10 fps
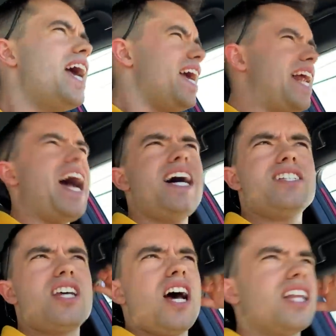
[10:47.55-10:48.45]
It
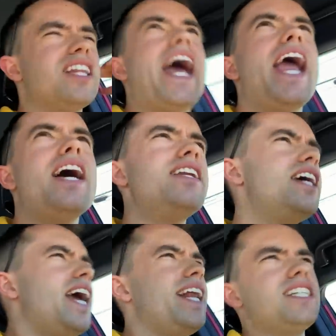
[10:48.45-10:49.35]
has land.
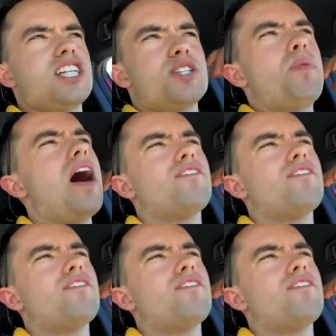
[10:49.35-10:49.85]
It has a spot